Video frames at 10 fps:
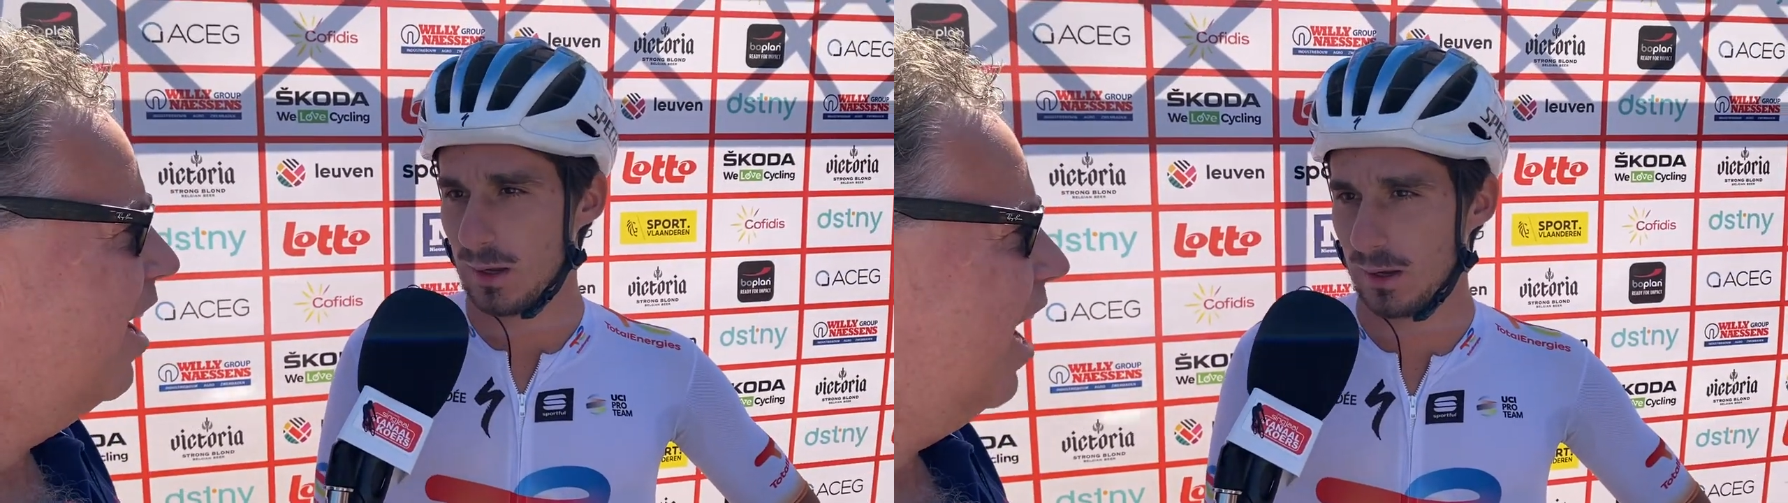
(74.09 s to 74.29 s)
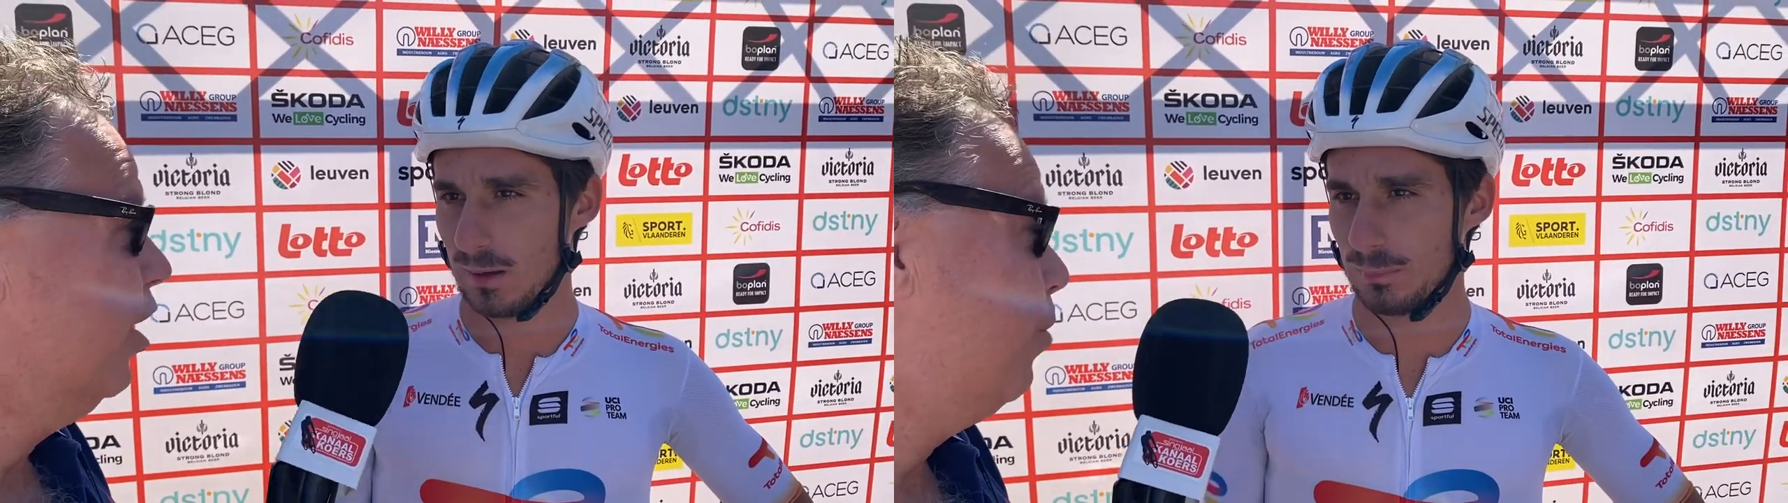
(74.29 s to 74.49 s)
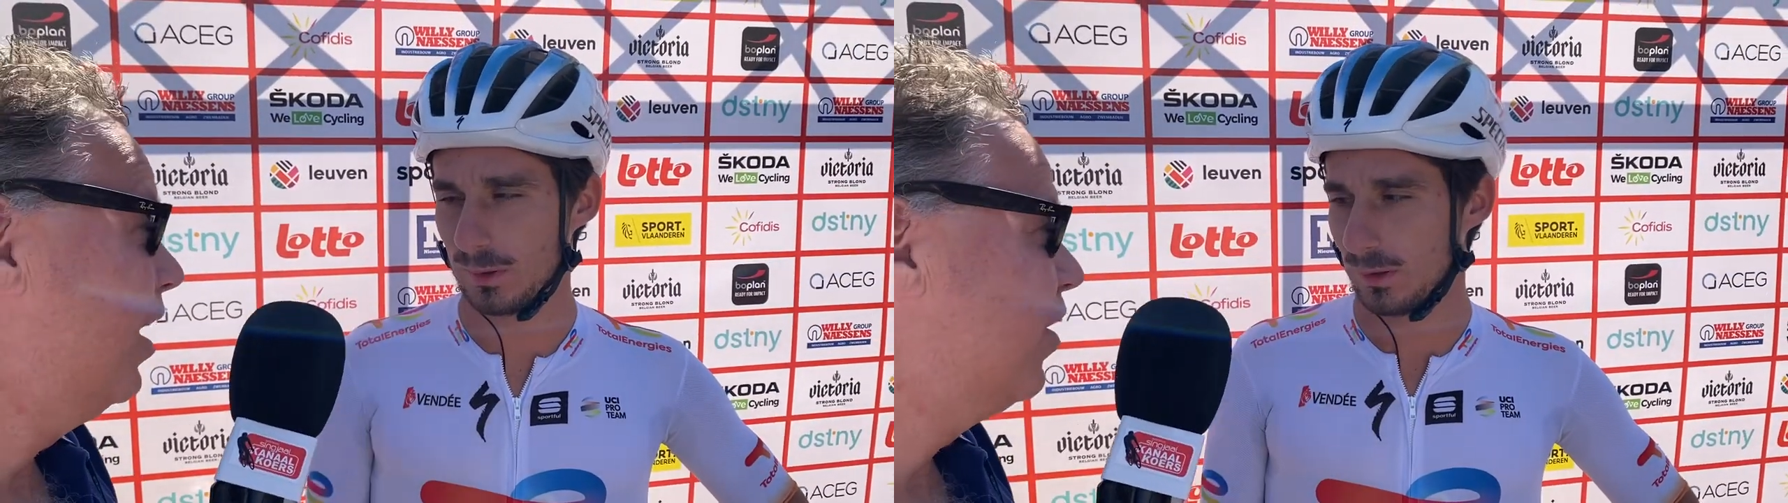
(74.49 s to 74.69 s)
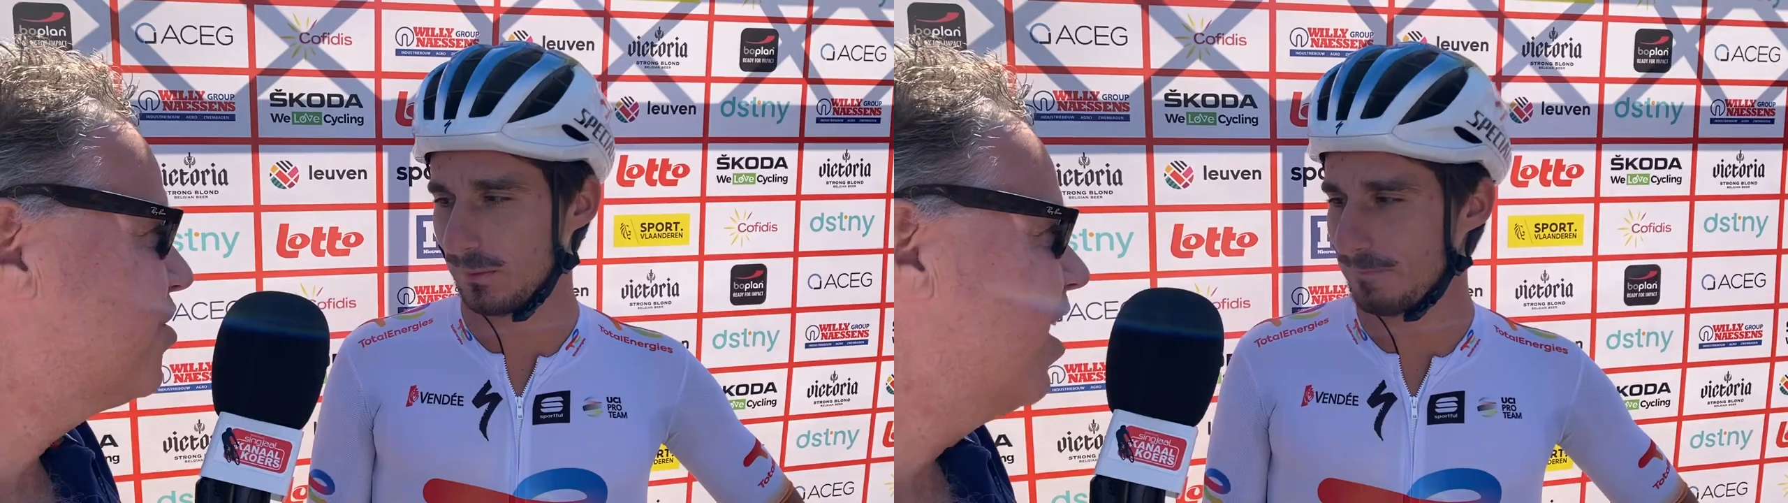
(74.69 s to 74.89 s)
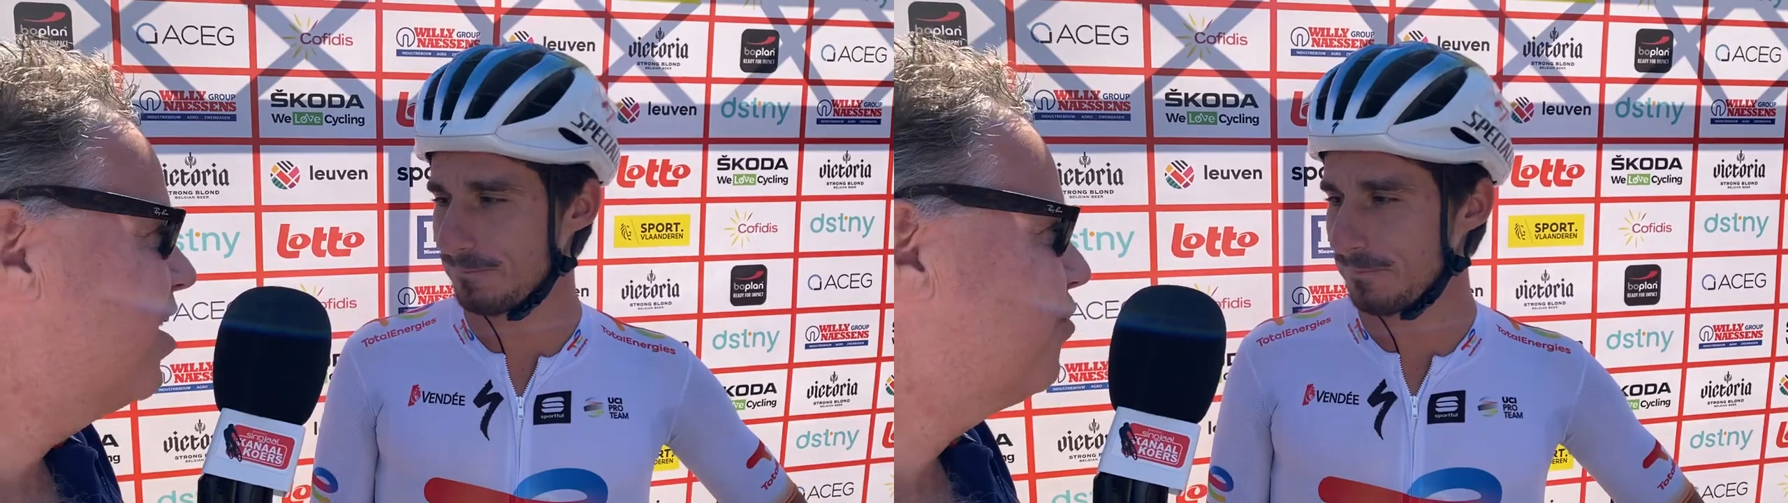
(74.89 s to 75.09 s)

And the weather is nice